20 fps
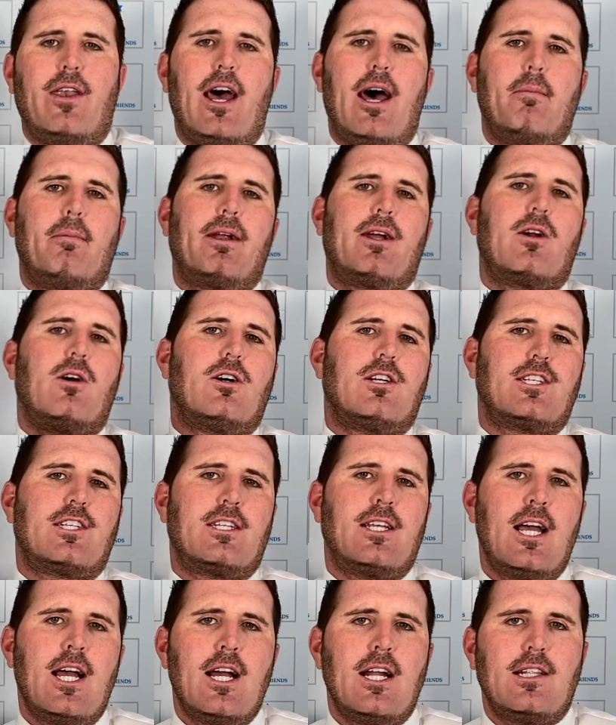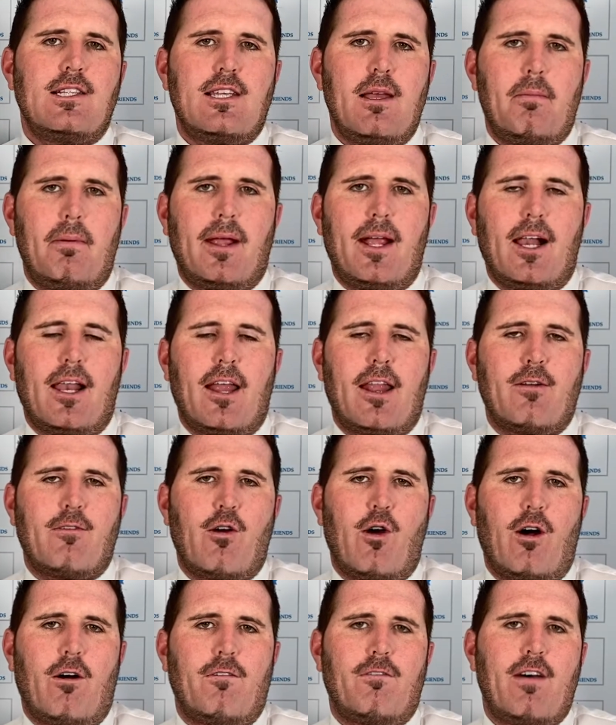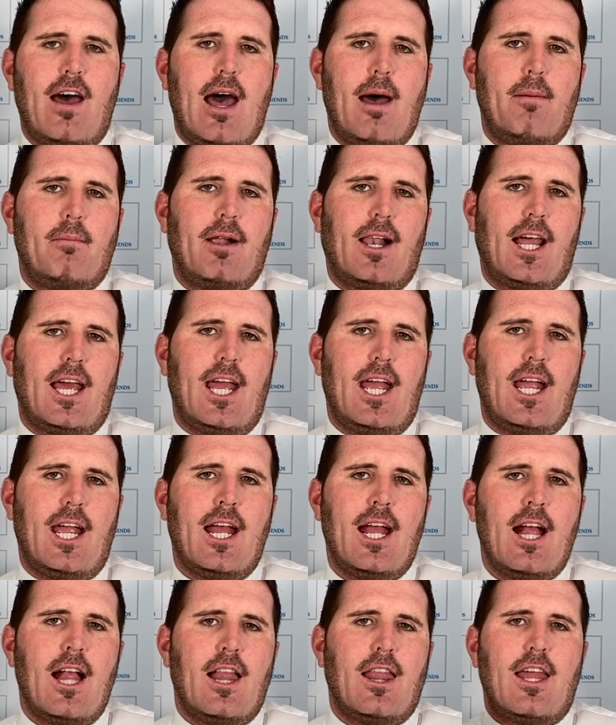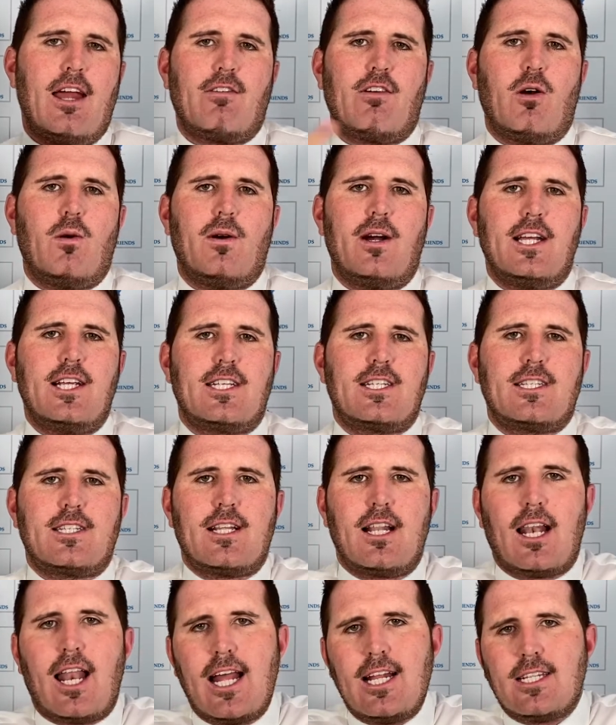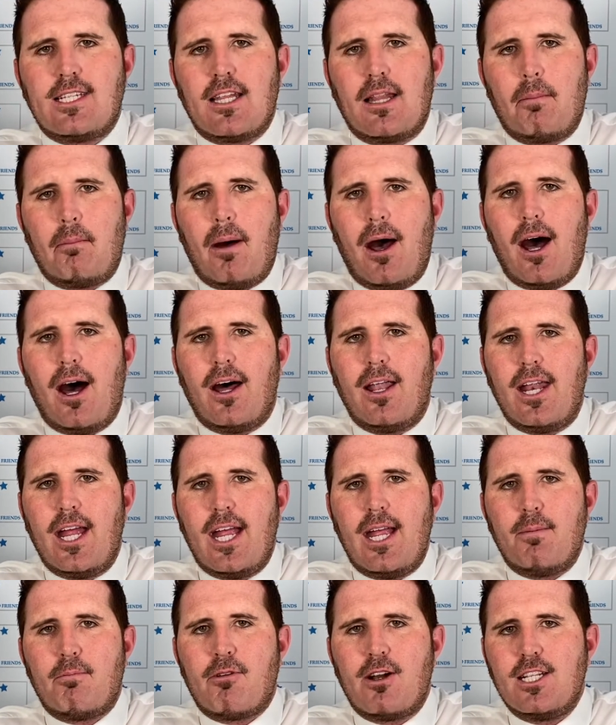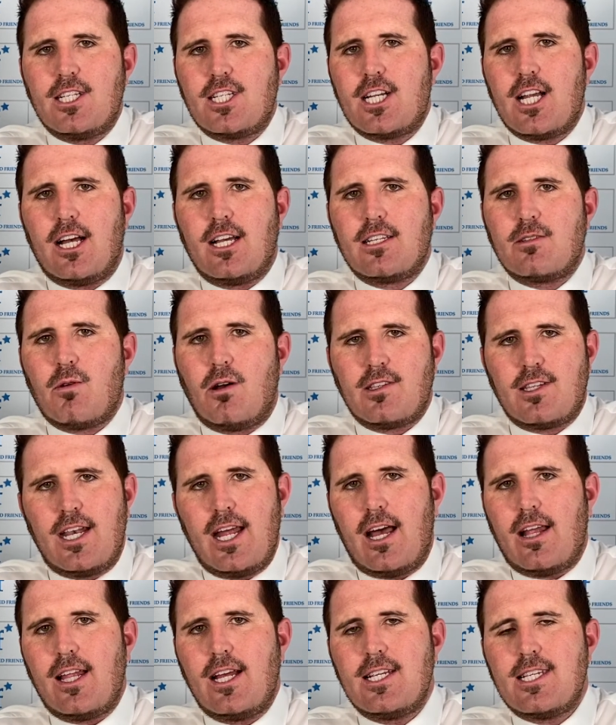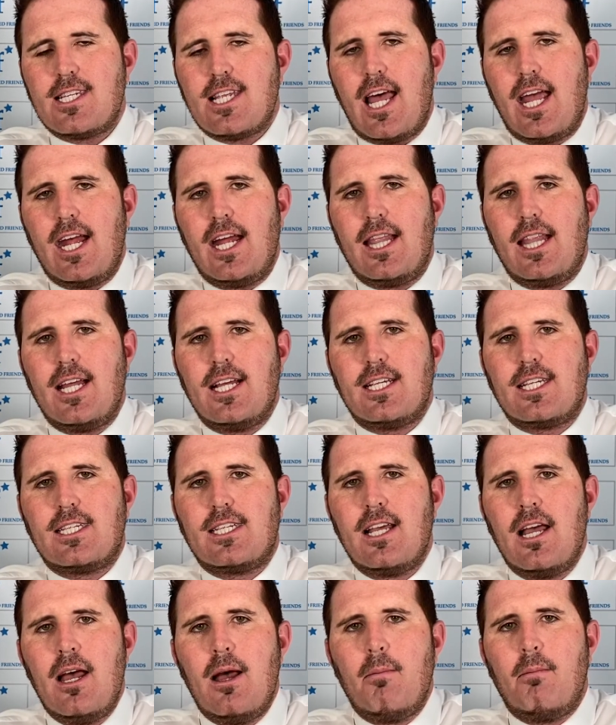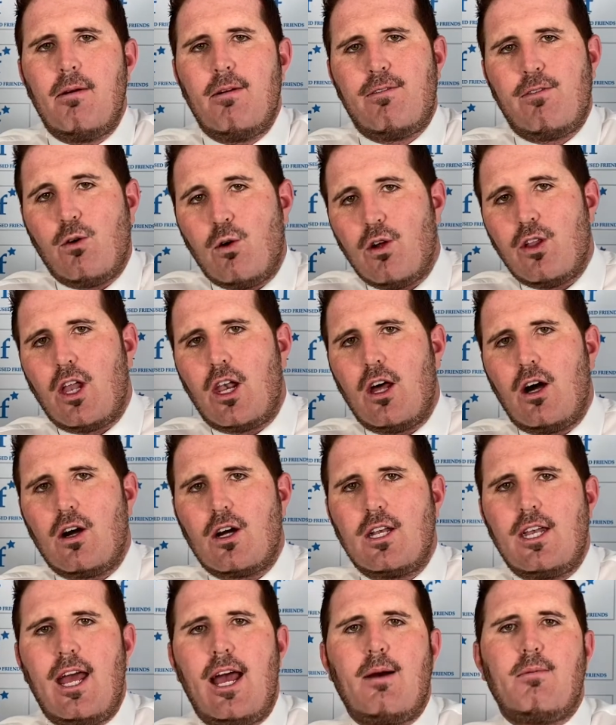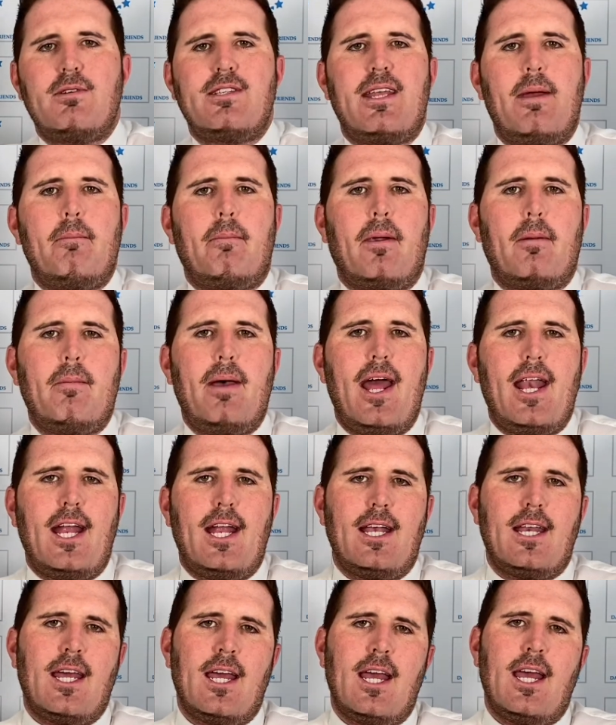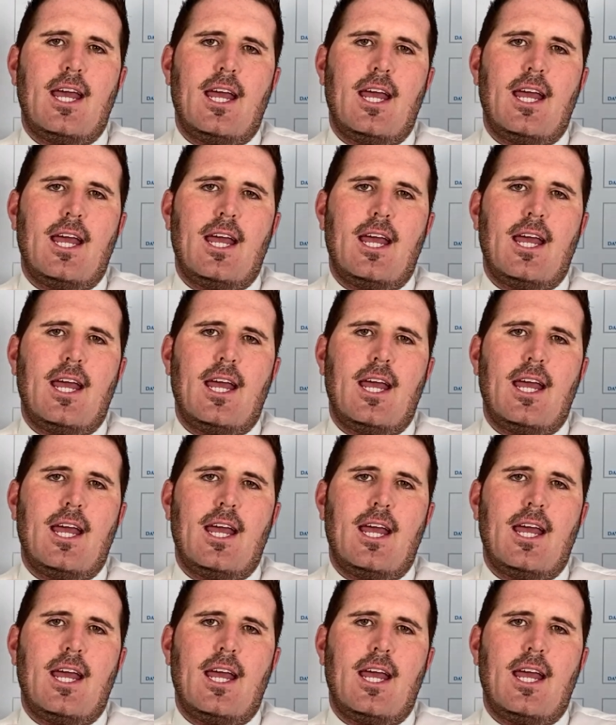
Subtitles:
But of course, typical of the royal family, they're always late to the party. Prince Charles wasn't out there saying this before the lockdown was implemented.